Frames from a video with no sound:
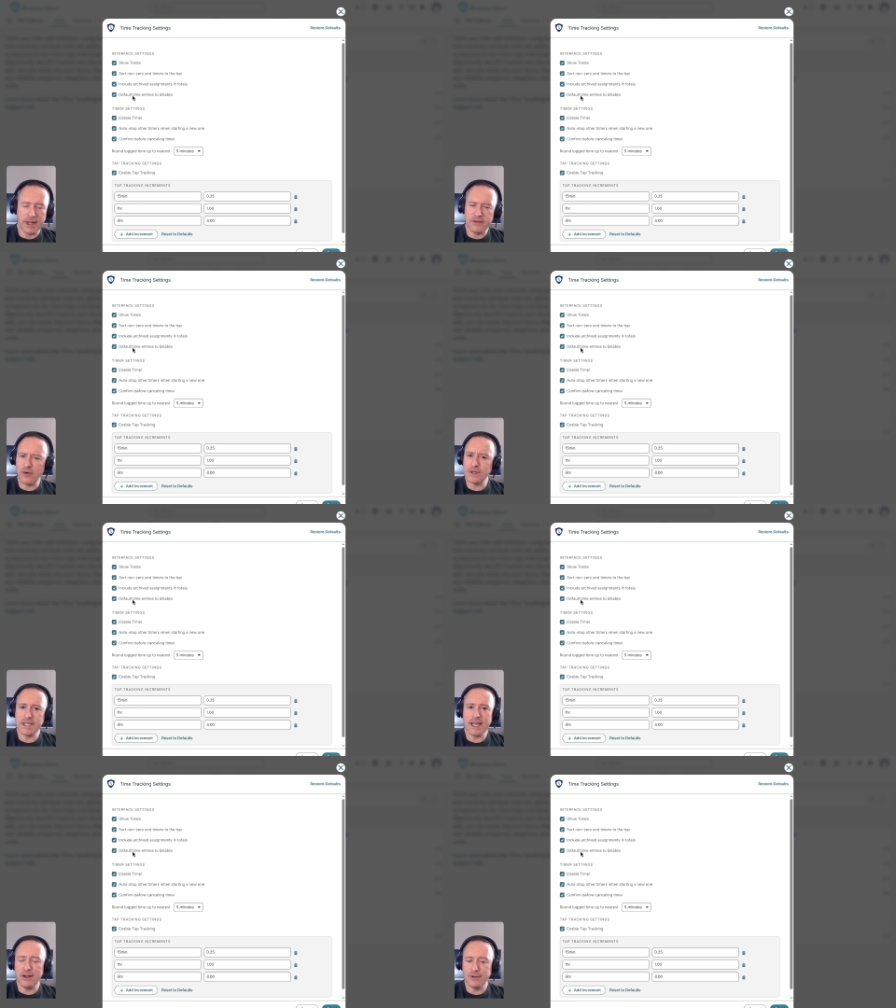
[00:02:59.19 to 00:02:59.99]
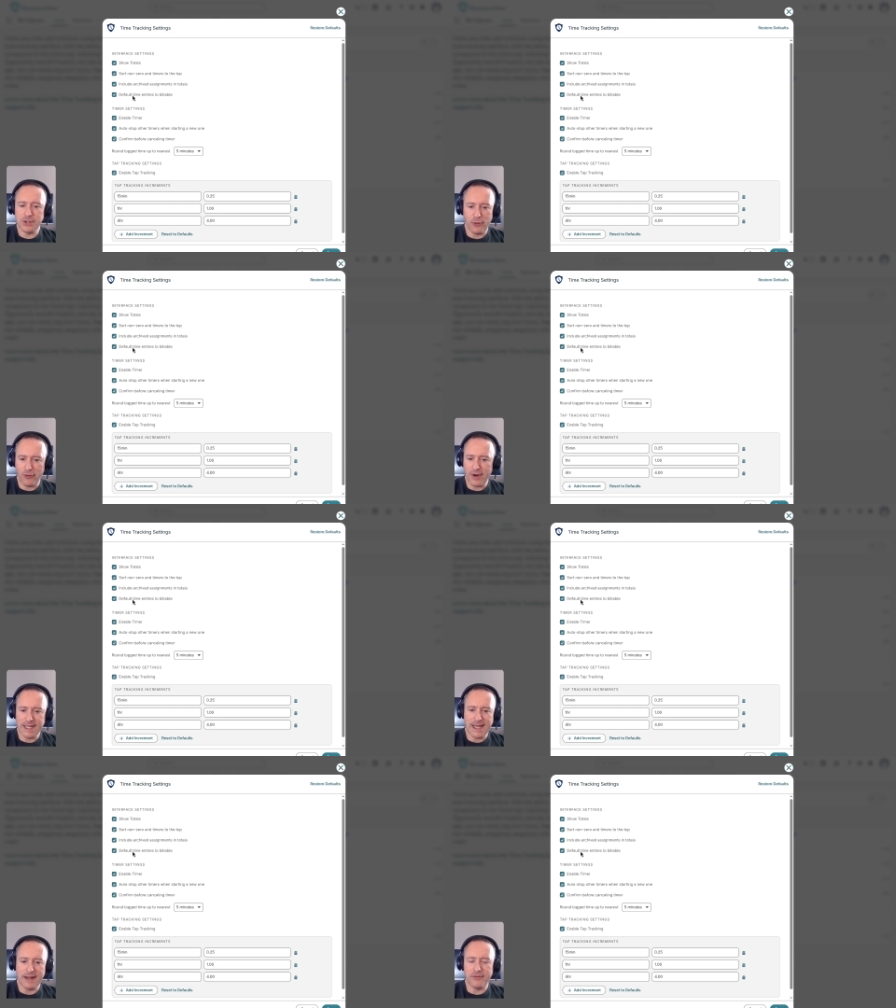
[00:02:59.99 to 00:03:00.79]
And of course, they can always
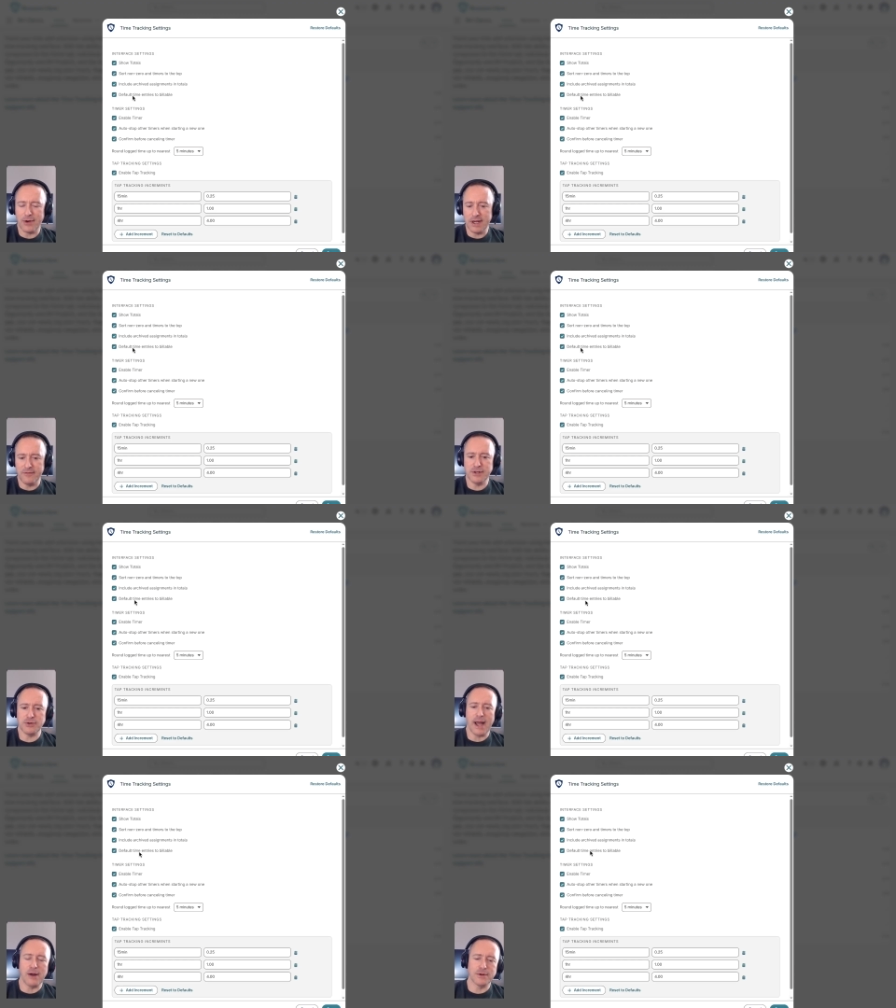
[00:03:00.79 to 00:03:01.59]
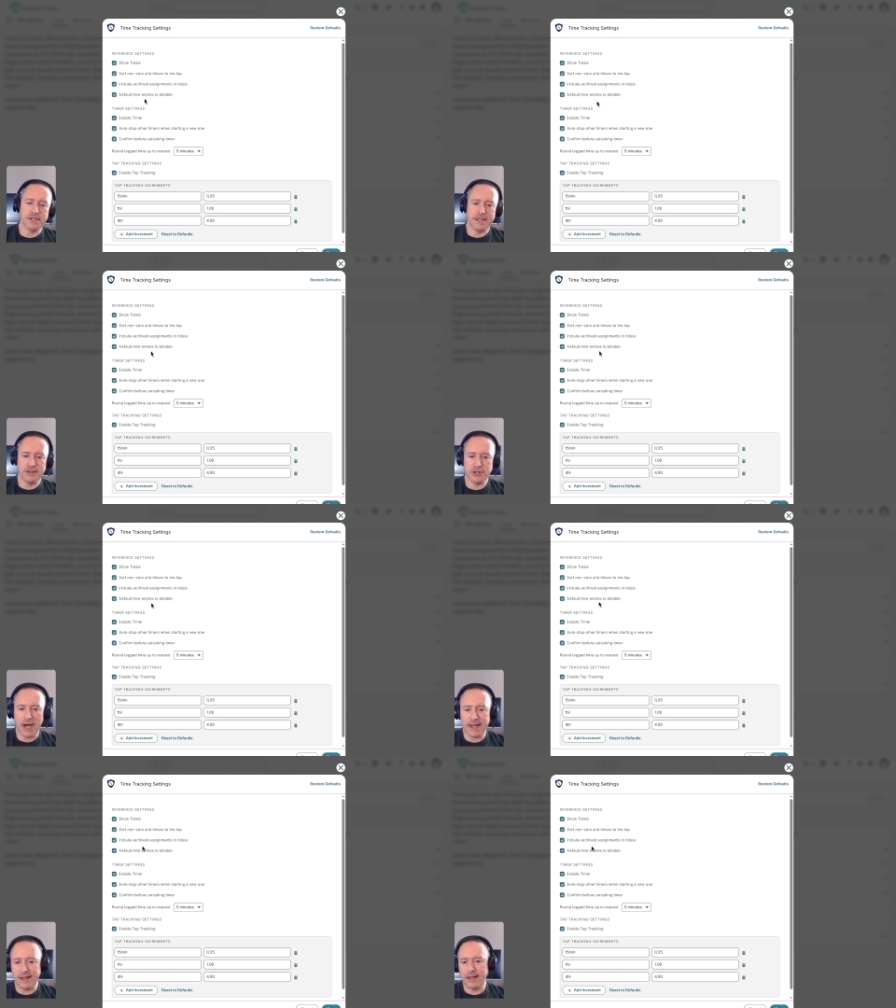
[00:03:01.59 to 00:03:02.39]
override that for individual hours that they're
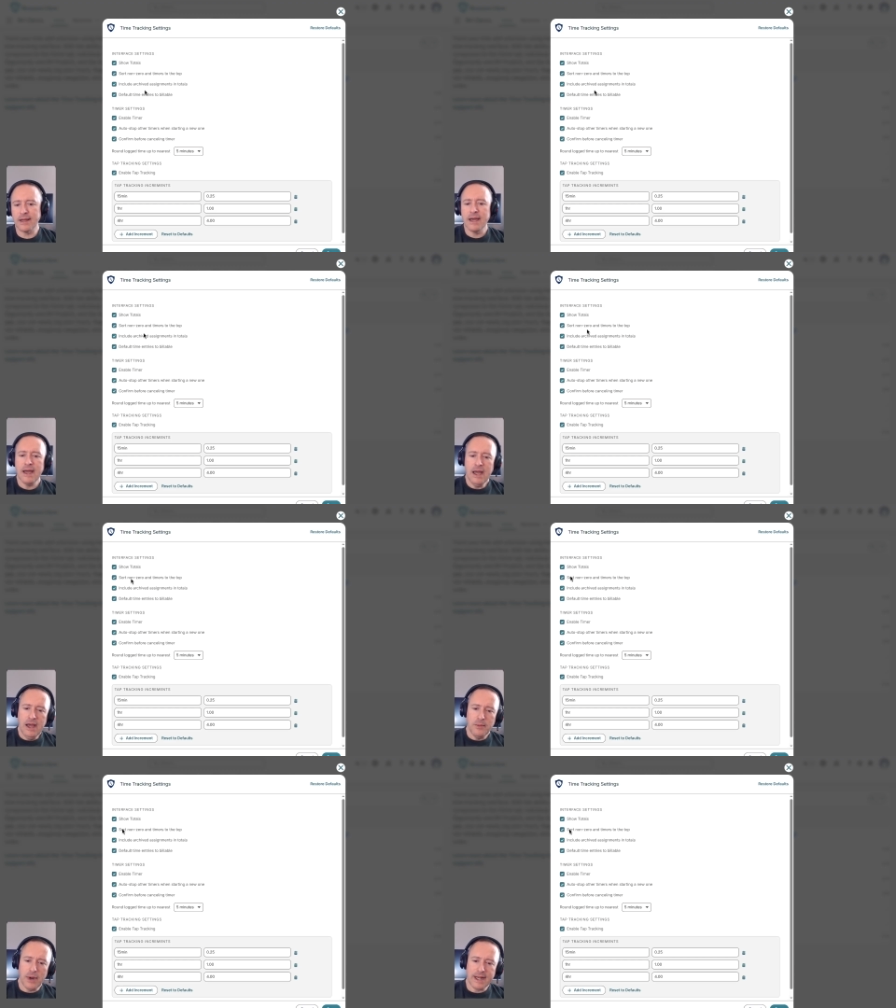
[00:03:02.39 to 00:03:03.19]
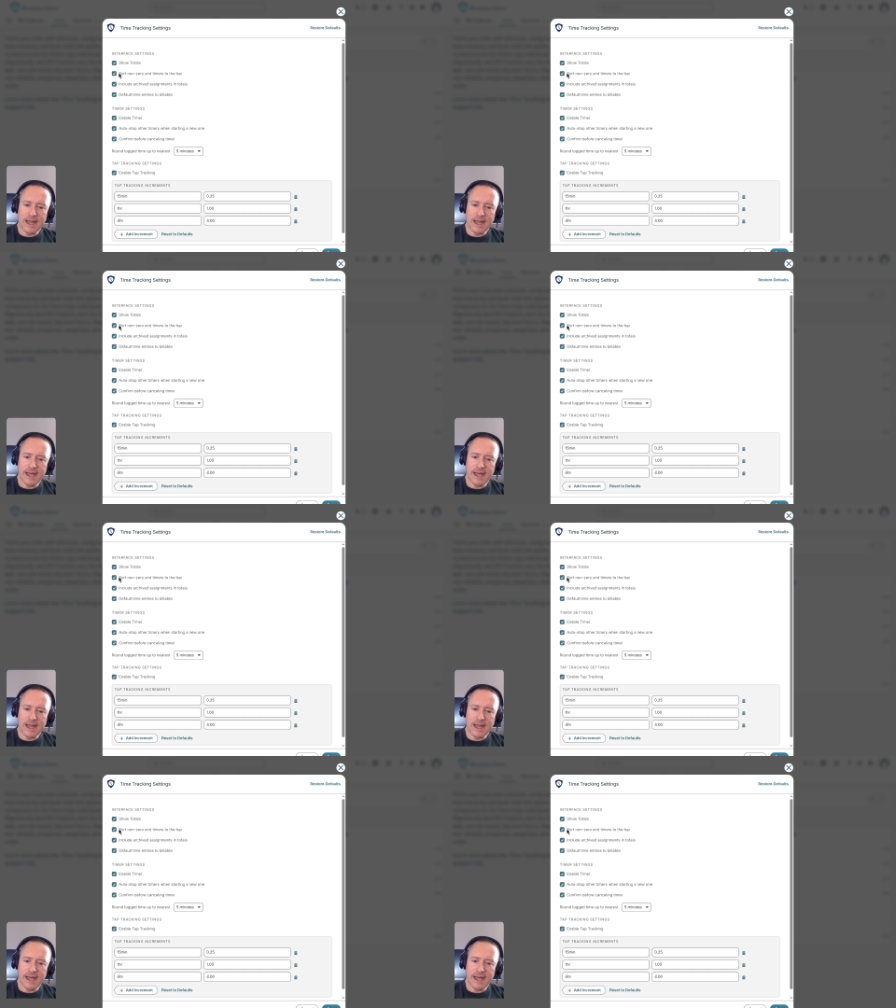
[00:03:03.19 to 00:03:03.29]
tracking. But